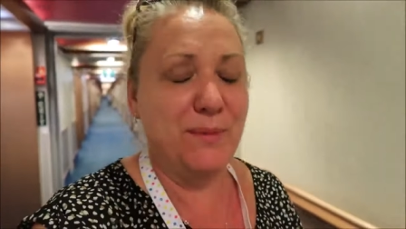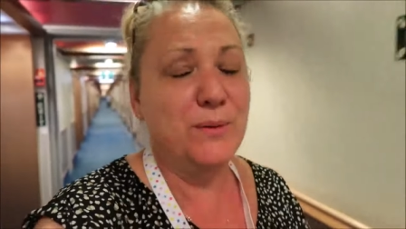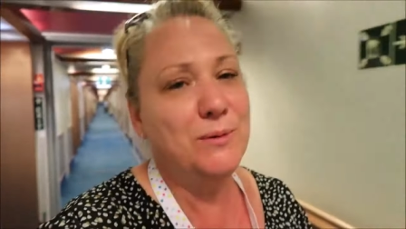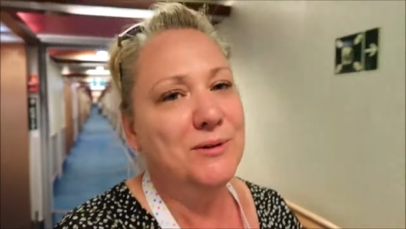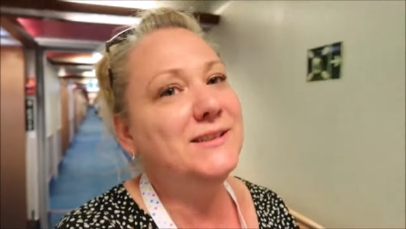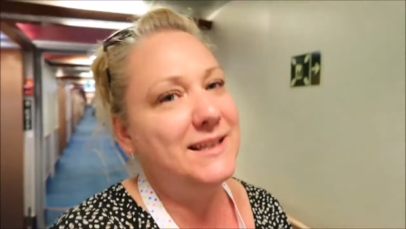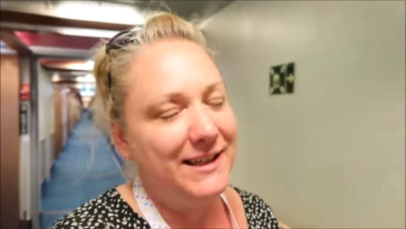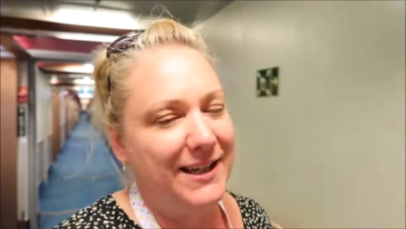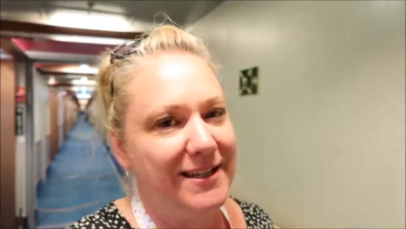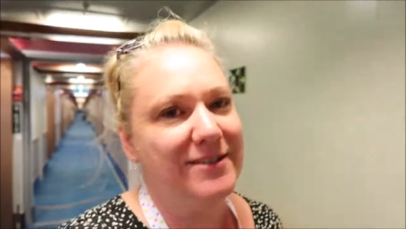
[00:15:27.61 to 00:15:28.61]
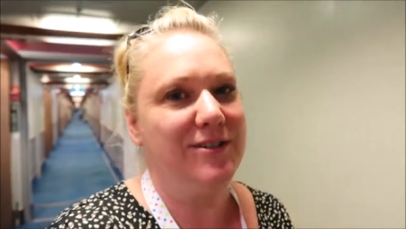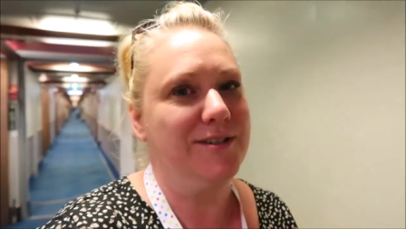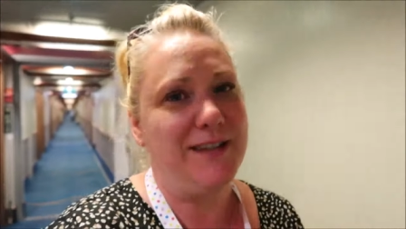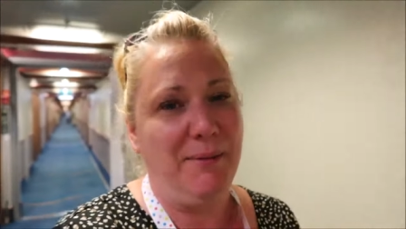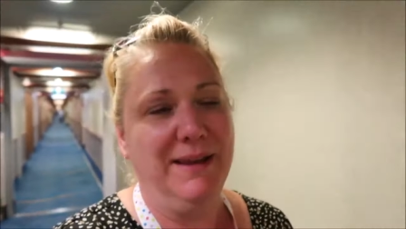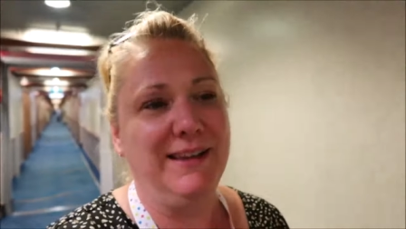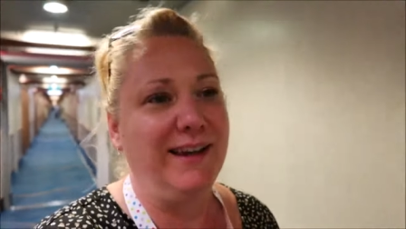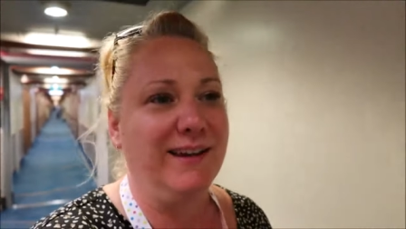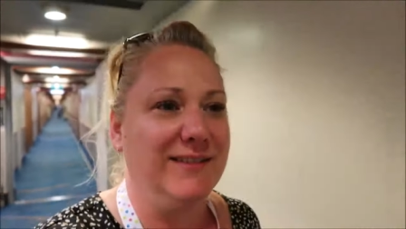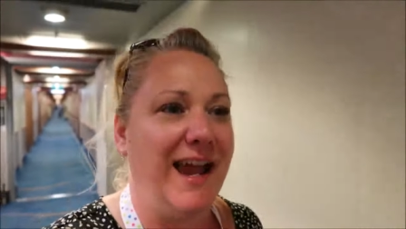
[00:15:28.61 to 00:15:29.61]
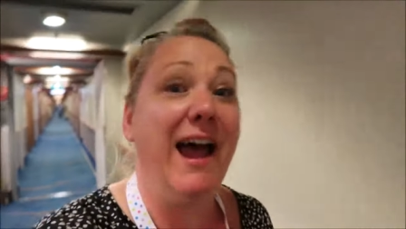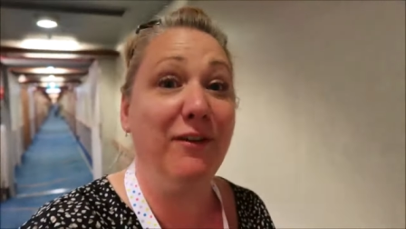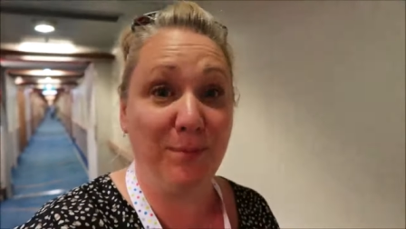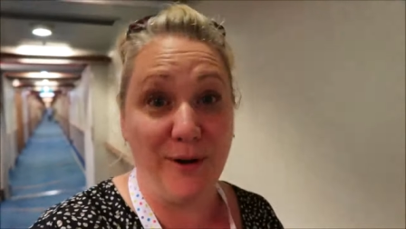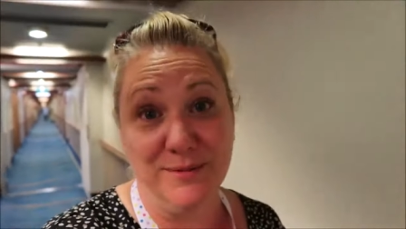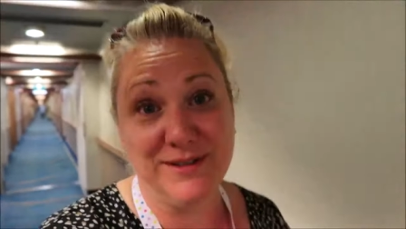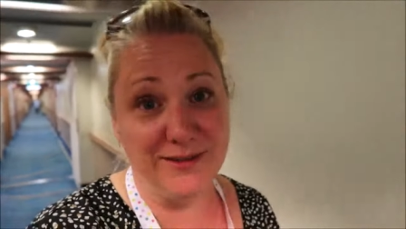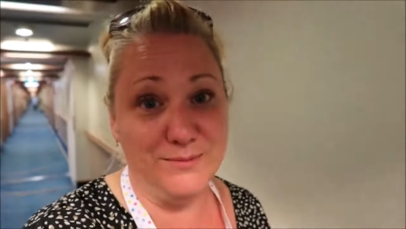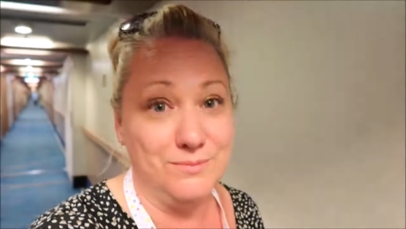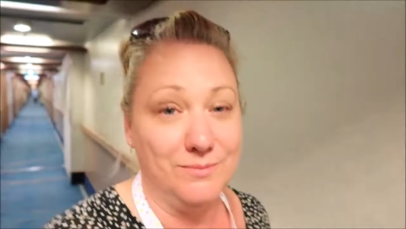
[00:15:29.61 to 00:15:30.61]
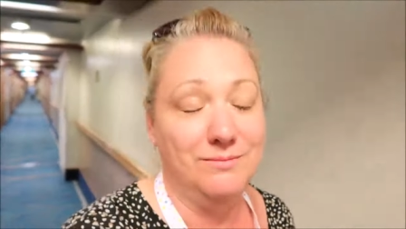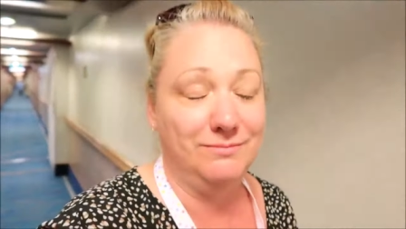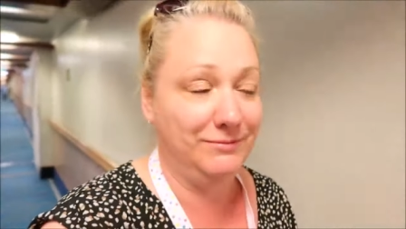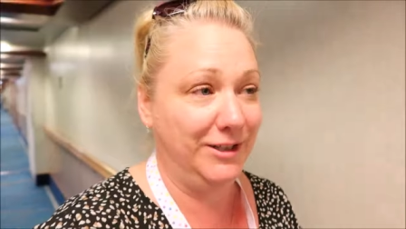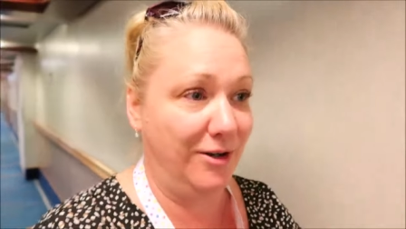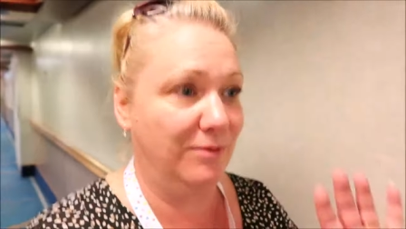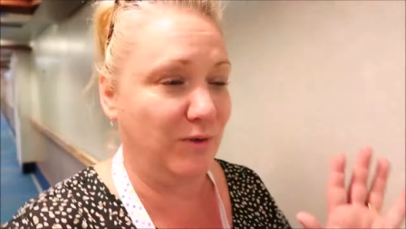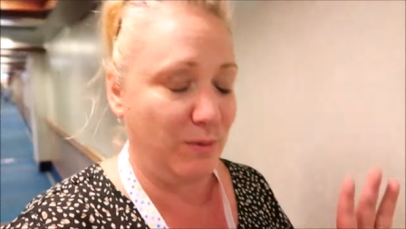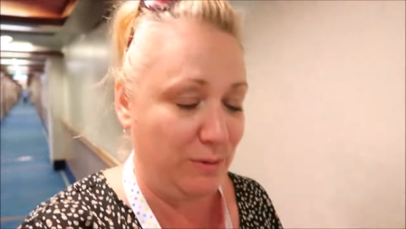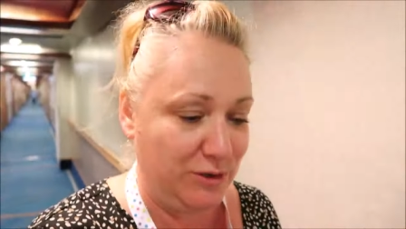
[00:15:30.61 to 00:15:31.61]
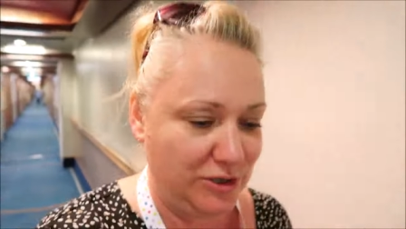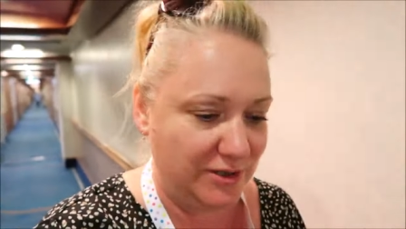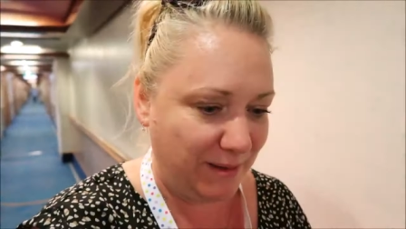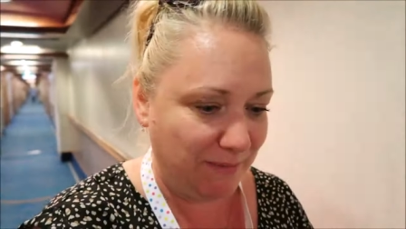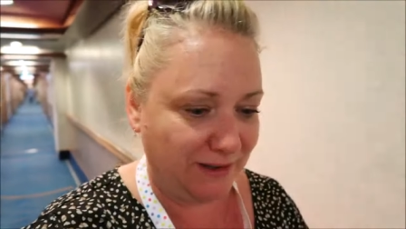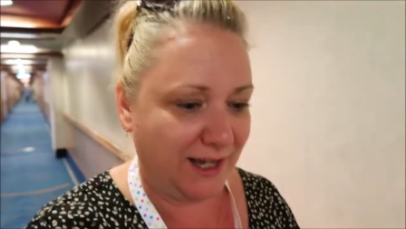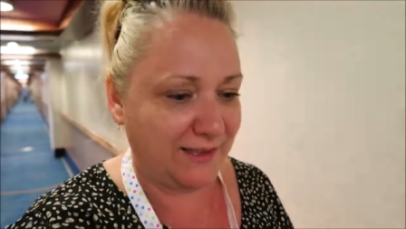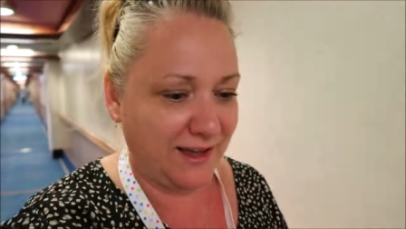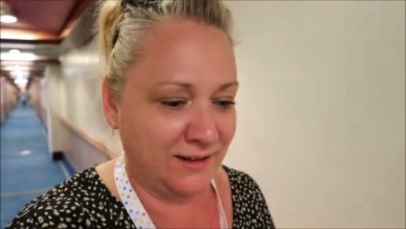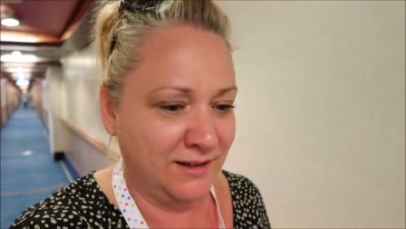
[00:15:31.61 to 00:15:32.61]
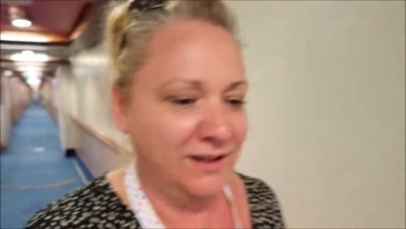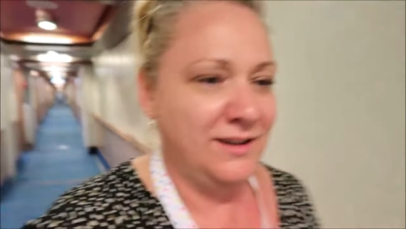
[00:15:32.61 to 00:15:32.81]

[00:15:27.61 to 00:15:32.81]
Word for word: But we will let the kids do something there because I have promised them, you know, that we would do something like that.